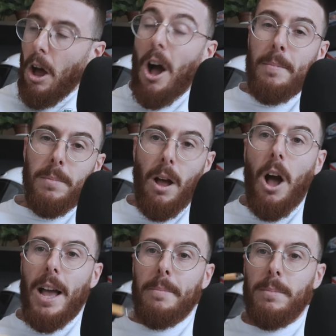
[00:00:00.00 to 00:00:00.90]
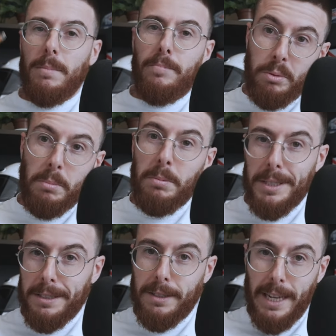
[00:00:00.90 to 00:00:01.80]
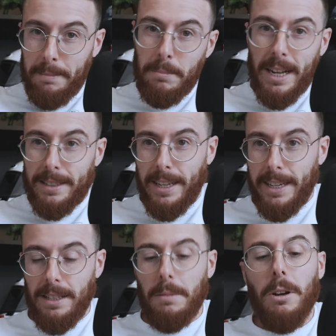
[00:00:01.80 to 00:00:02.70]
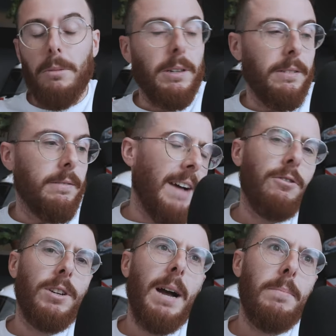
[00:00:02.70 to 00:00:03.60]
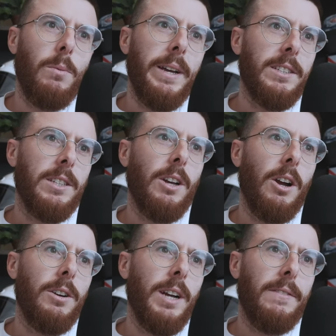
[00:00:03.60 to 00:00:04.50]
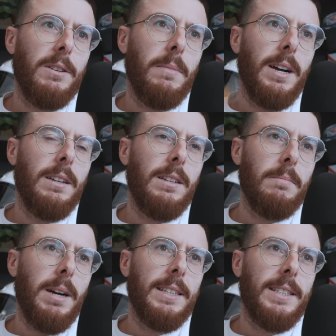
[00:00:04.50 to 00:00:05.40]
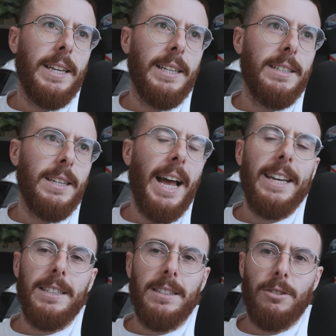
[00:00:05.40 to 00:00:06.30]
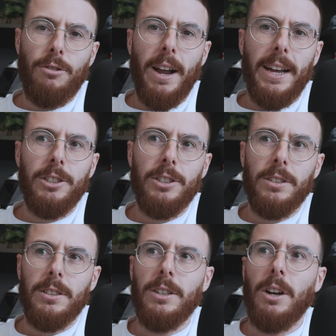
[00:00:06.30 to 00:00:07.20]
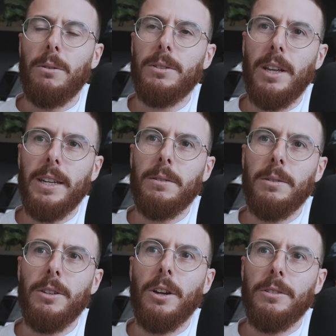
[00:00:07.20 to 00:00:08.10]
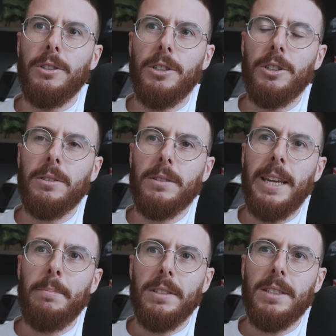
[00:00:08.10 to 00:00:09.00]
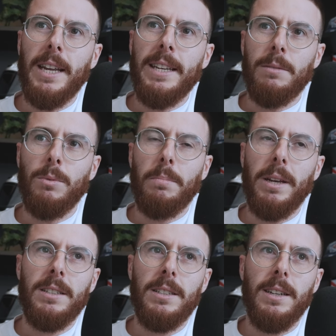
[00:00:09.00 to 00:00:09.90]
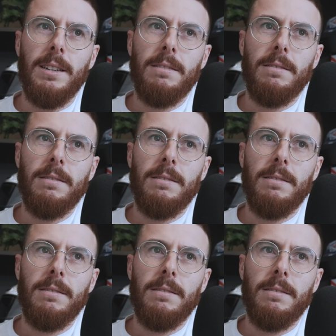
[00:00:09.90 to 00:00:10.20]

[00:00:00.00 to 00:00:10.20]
I'm probably Team Martin at the moment. After a couple of weeks ago, after Martin had his crash, you know, I was like, you know, do you just keep it steady with Bestia?